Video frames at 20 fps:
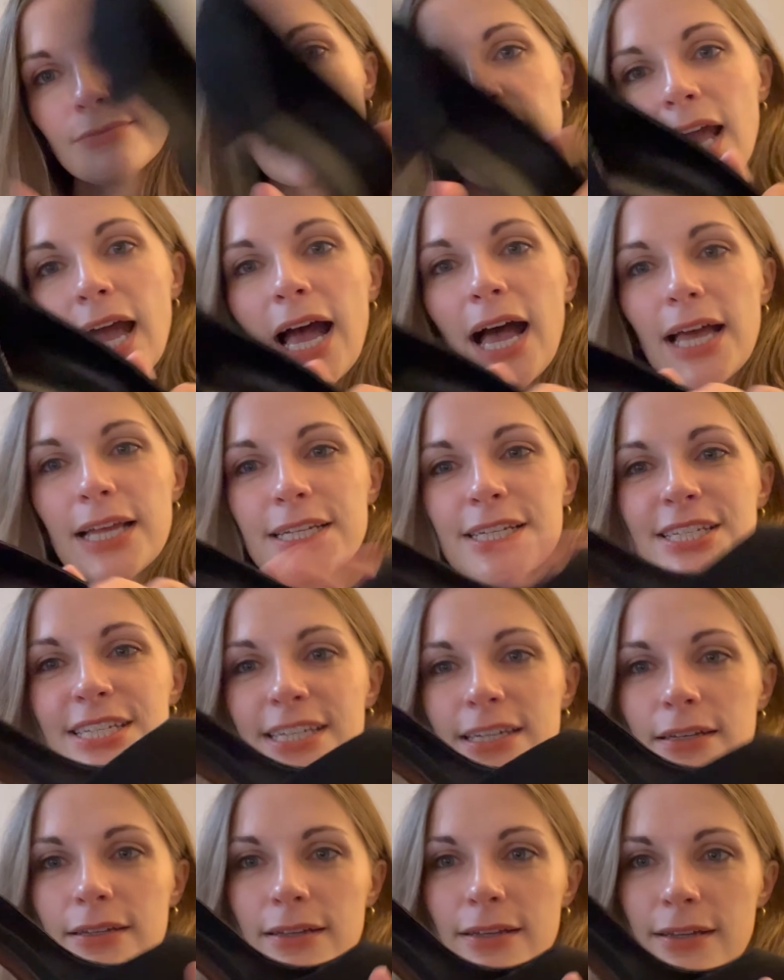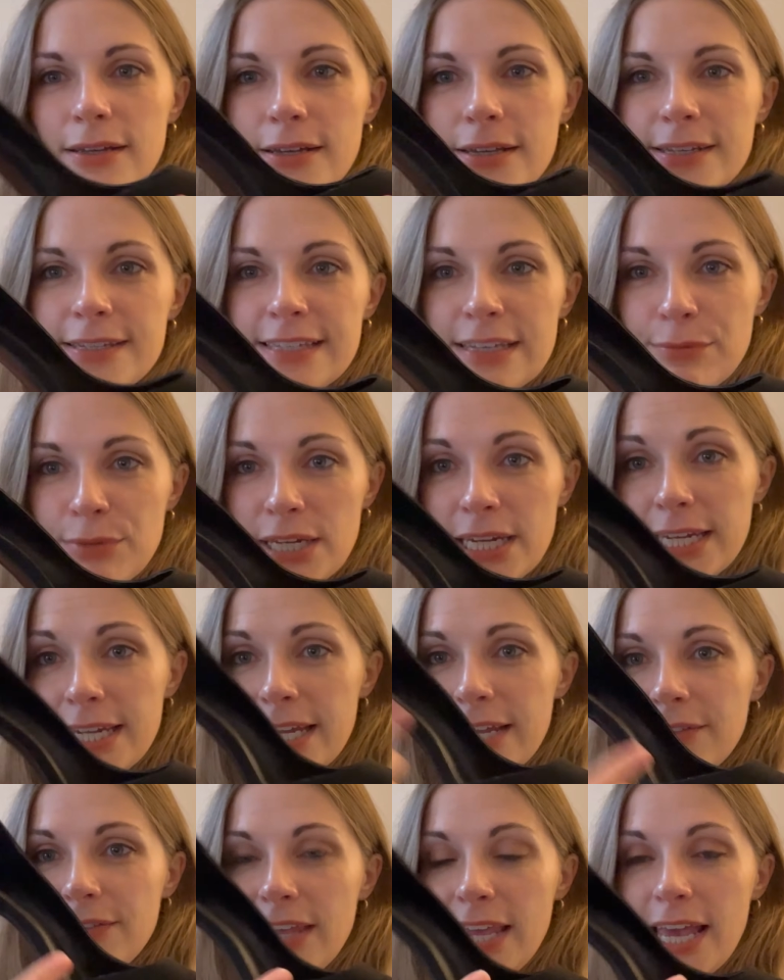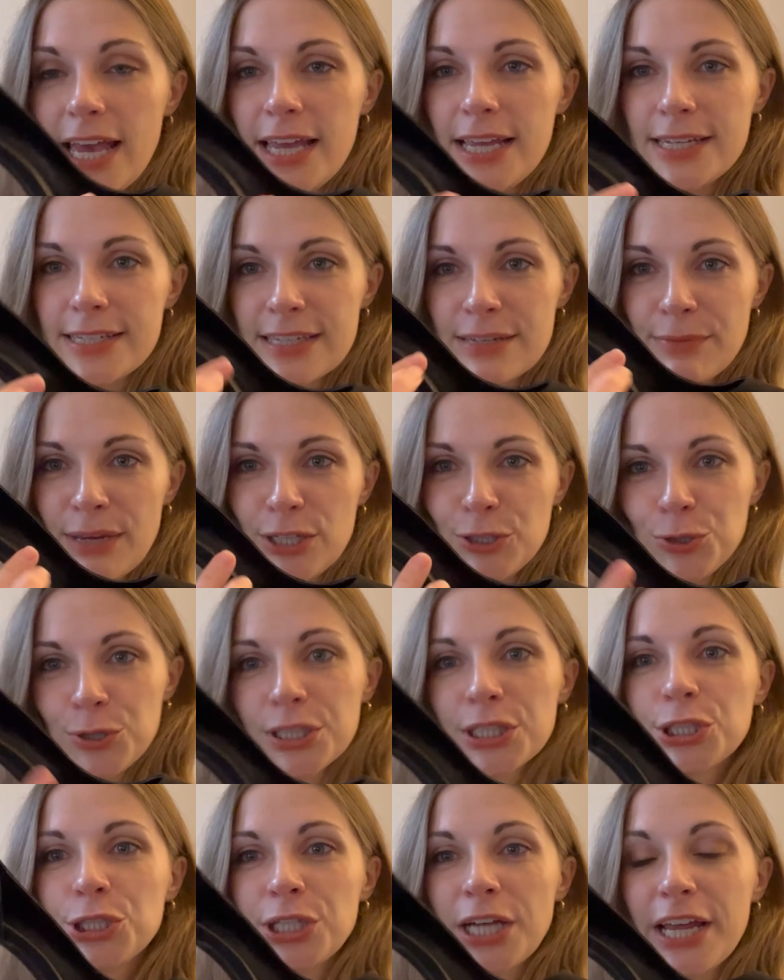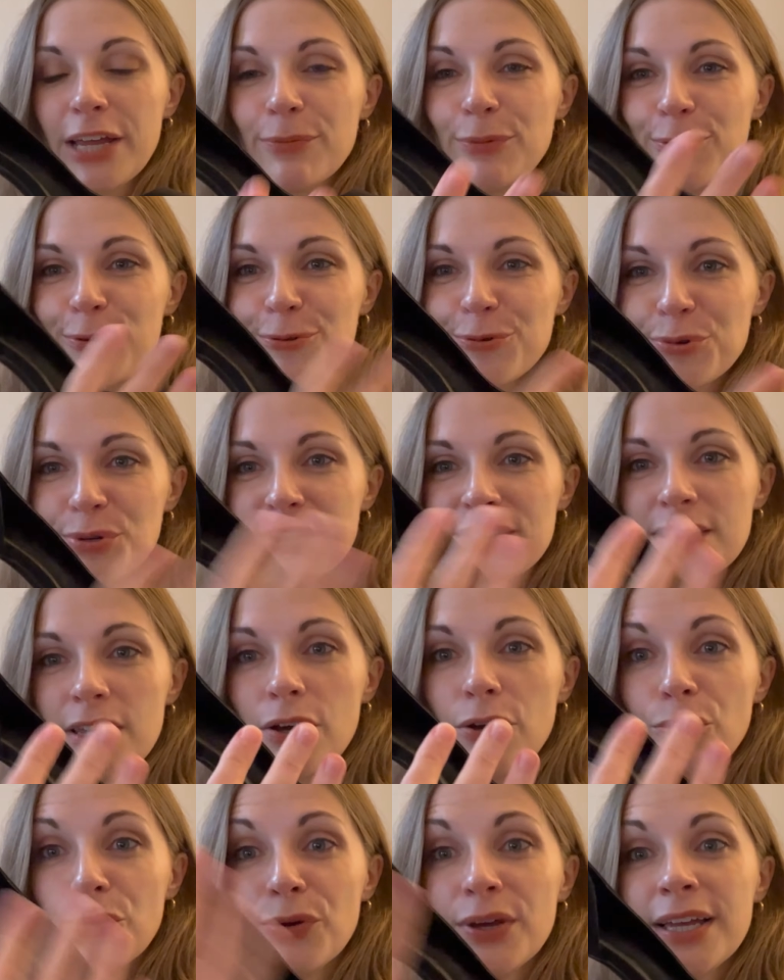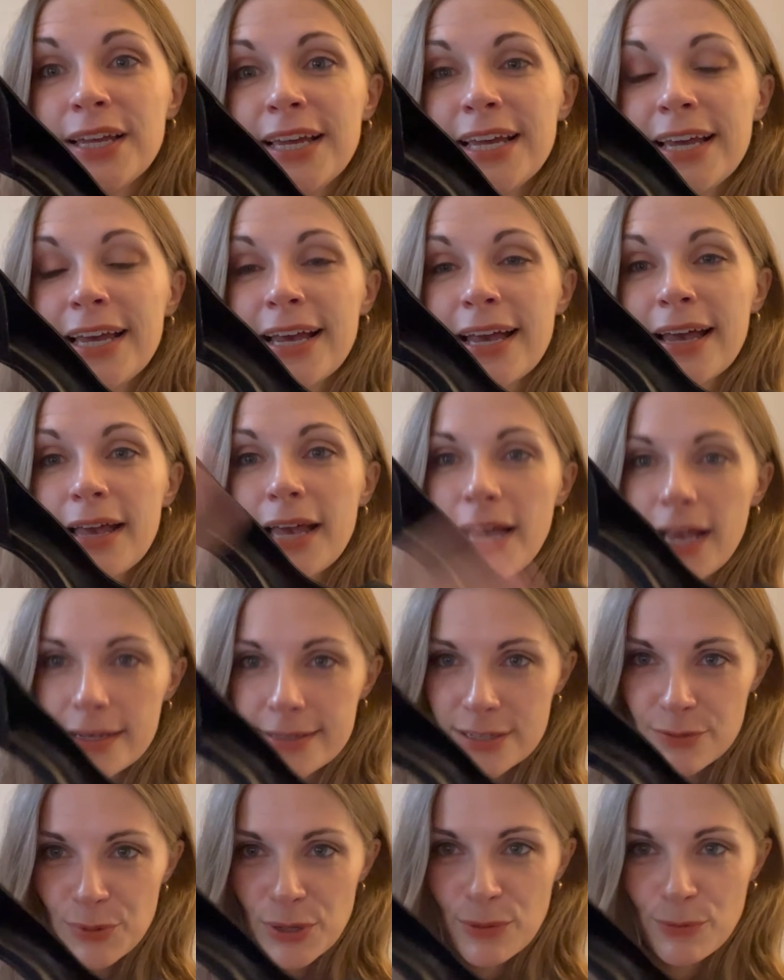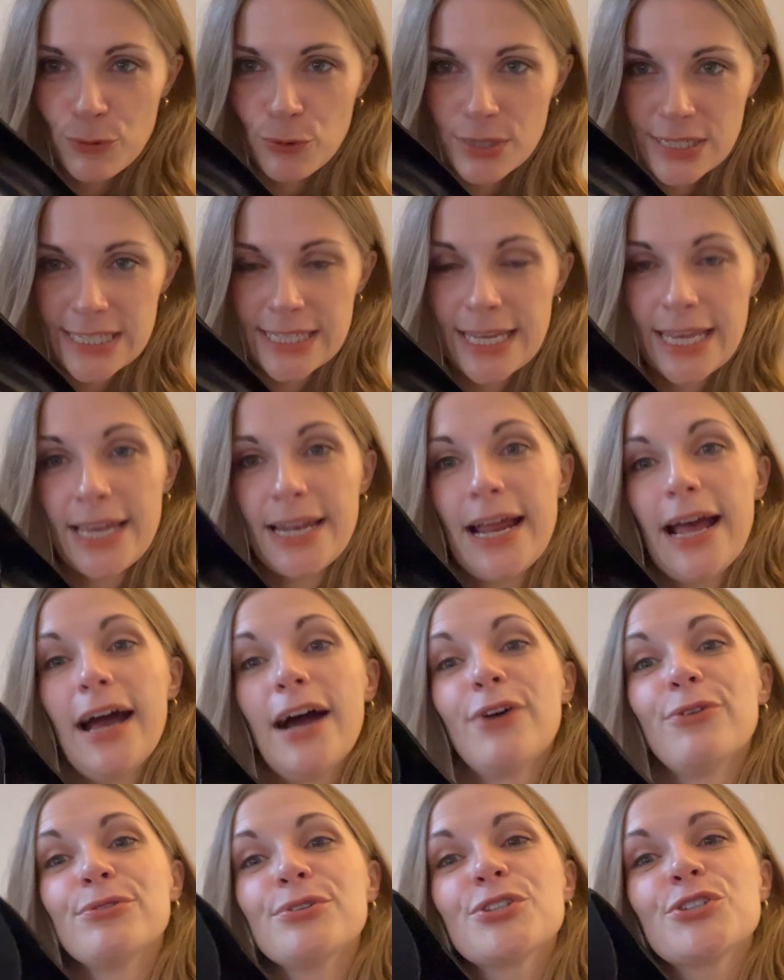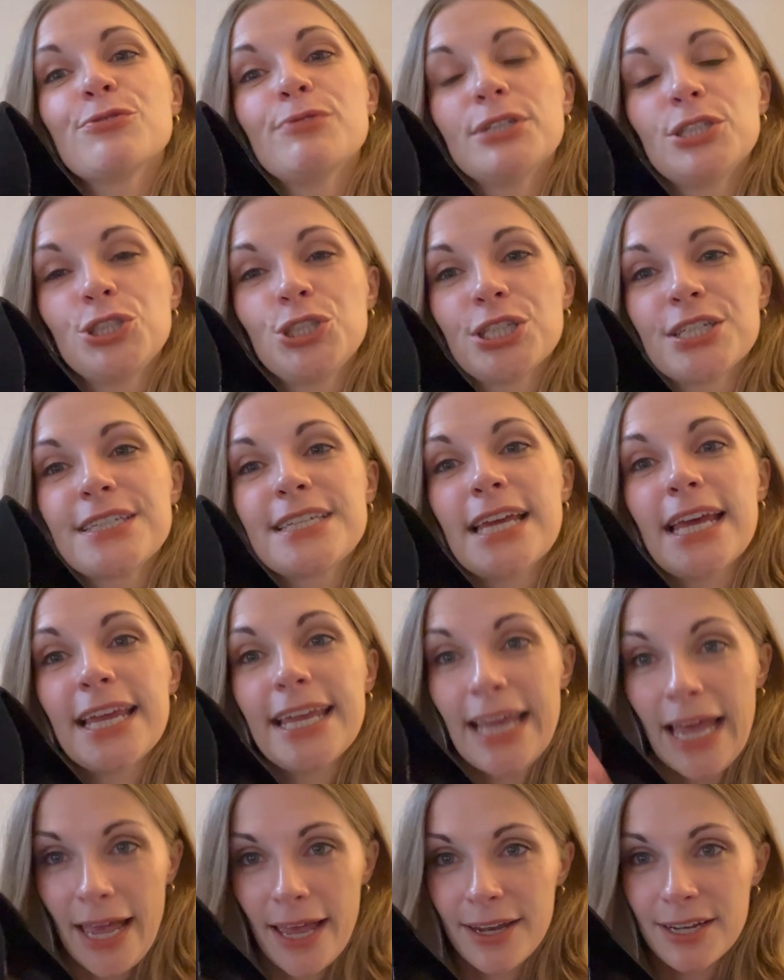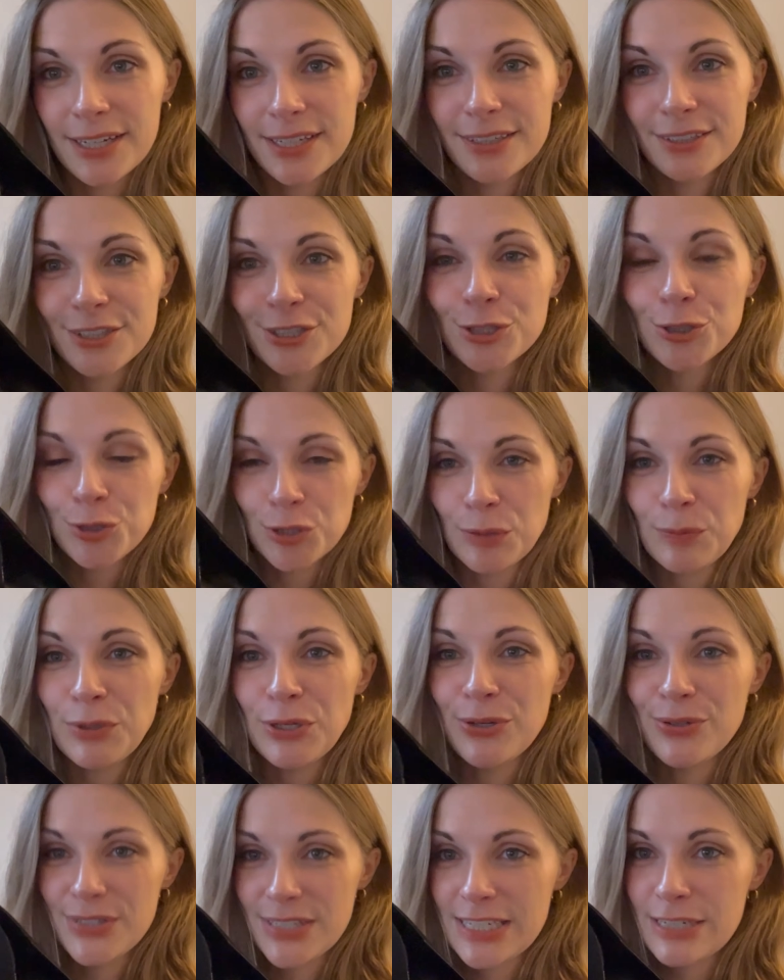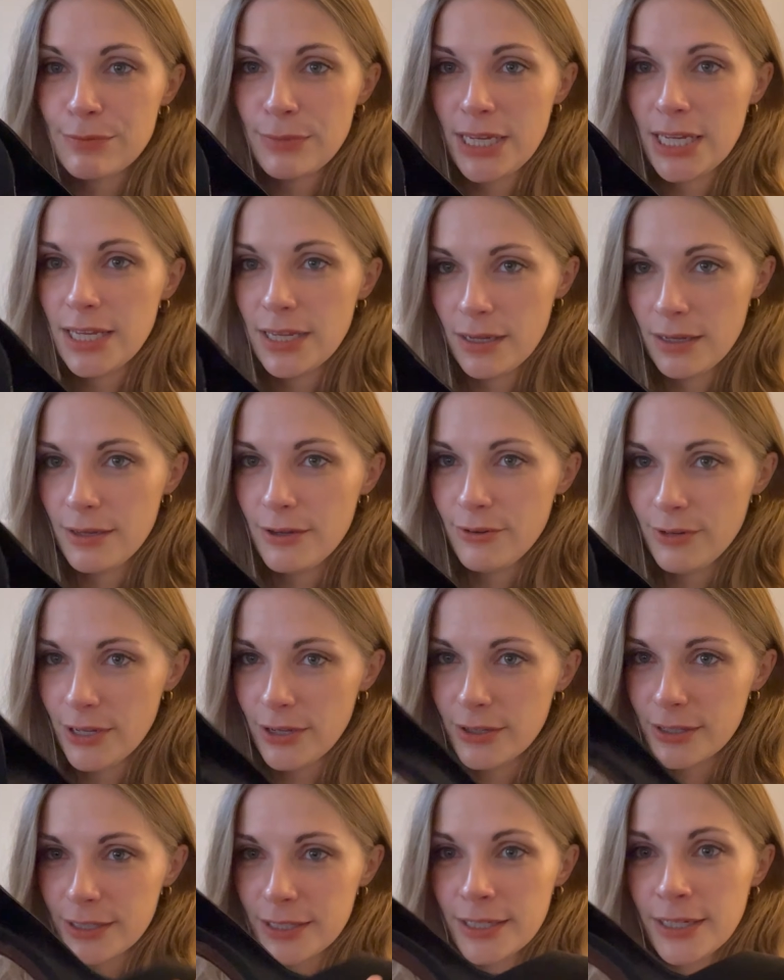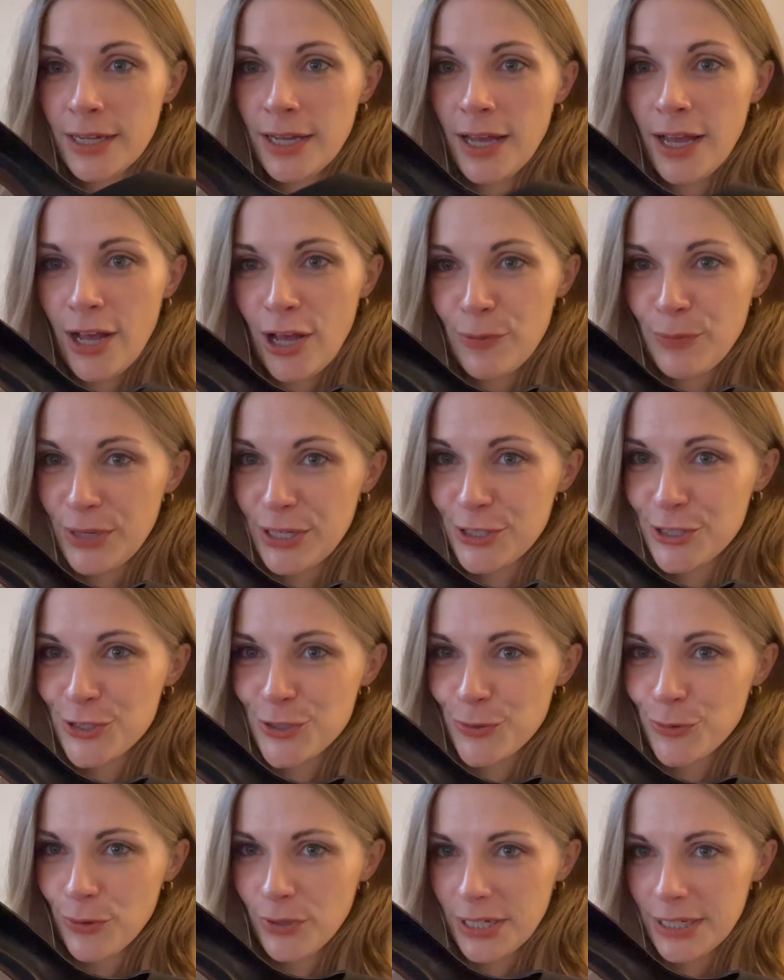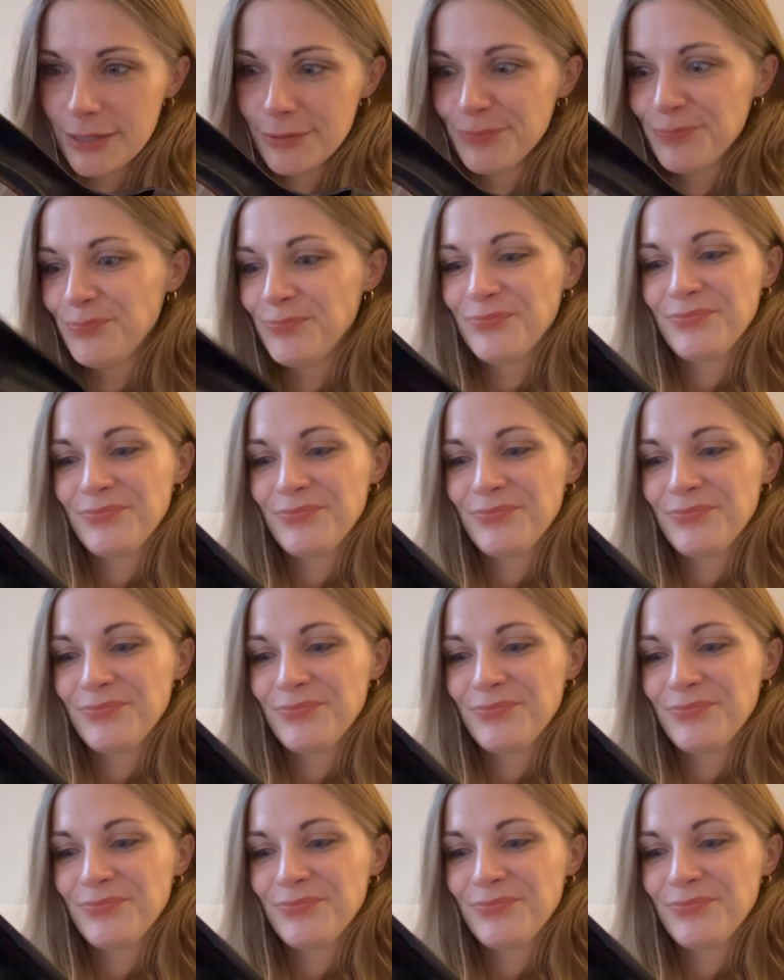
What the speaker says: And similarly, the asymmetric shape also has a bit more skin out, which just again contributes to making you look a bit taller.